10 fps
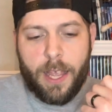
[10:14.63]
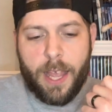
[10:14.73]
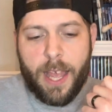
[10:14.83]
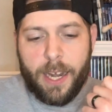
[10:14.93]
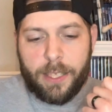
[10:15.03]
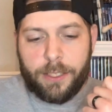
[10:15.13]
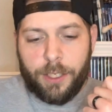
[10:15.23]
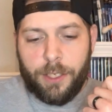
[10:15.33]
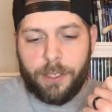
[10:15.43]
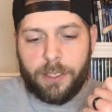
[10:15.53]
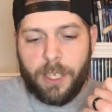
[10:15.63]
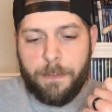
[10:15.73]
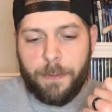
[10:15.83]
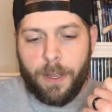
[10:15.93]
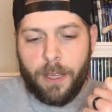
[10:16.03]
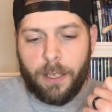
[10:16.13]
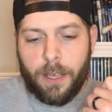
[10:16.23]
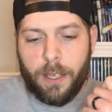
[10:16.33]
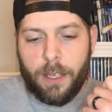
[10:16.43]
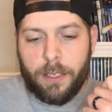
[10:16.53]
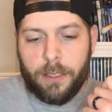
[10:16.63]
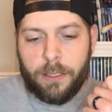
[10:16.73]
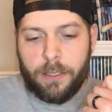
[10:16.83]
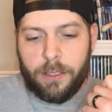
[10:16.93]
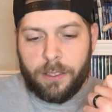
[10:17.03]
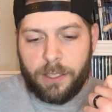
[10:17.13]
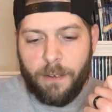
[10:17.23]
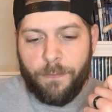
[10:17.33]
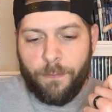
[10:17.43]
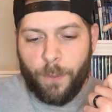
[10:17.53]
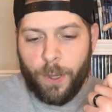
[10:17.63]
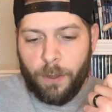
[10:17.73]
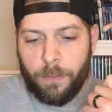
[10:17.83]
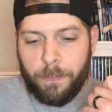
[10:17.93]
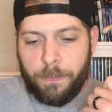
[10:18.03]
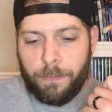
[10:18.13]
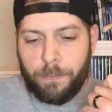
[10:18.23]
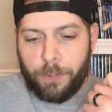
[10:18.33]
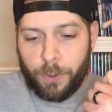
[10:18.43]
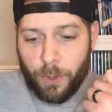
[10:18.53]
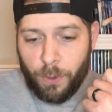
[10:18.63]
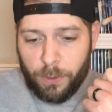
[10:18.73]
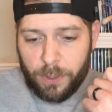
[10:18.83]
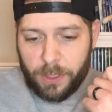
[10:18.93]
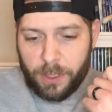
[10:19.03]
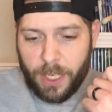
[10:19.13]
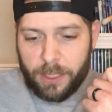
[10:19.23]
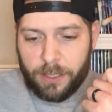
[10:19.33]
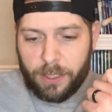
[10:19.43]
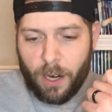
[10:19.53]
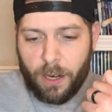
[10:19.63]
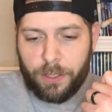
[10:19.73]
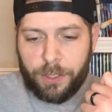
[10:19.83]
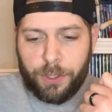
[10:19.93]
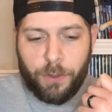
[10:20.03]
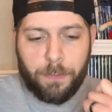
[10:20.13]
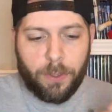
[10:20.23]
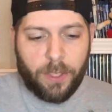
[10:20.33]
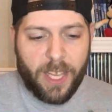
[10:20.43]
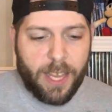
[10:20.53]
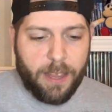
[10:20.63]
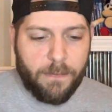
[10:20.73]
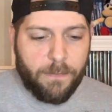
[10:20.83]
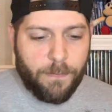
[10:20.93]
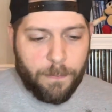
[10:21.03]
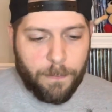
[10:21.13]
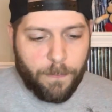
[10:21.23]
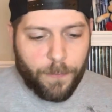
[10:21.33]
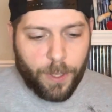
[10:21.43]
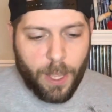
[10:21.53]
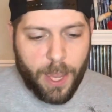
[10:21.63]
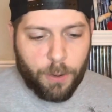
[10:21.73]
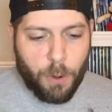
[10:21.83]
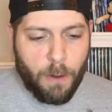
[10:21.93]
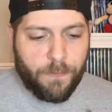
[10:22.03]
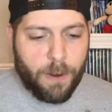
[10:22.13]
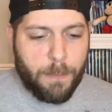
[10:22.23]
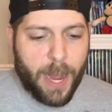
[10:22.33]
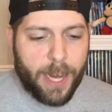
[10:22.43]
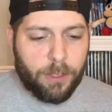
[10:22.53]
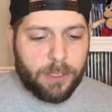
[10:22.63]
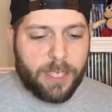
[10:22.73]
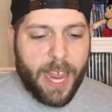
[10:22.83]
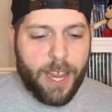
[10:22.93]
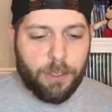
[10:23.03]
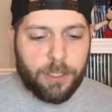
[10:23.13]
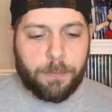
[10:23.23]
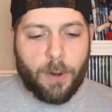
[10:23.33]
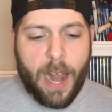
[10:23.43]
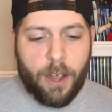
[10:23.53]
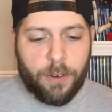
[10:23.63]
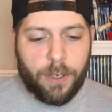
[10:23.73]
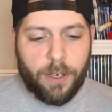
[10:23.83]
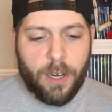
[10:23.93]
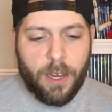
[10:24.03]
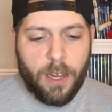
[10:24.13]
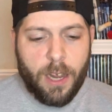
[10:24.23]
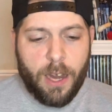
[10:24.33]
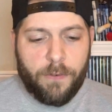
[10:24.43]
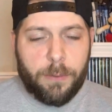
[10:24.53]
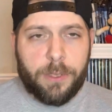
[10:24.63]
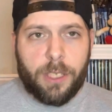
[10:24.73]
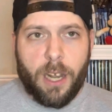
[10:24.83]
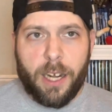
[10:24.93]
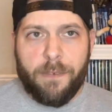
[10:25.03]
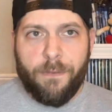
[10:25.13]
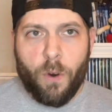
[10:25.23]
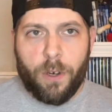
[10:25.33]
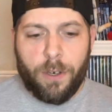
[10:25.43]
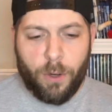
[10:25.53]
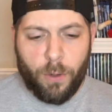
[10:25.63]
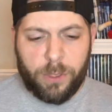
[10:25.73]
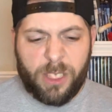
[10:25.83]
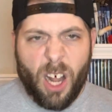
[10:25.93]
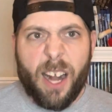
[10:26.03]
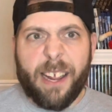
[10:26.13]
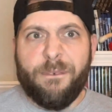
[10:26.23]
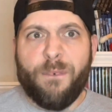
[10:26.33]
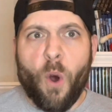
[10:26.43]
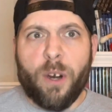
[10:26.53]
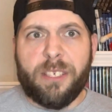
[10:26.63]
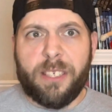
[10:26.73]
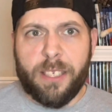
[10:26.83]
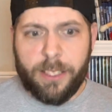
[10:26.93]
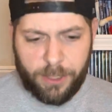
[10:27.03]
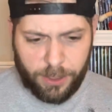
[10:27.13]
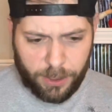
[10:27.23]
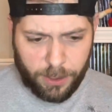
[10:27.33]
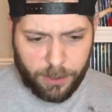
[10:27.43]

in it, your sleeping self will bruise. It's hard to believe. A quote from Miles Tails Prower from Sonic Forces.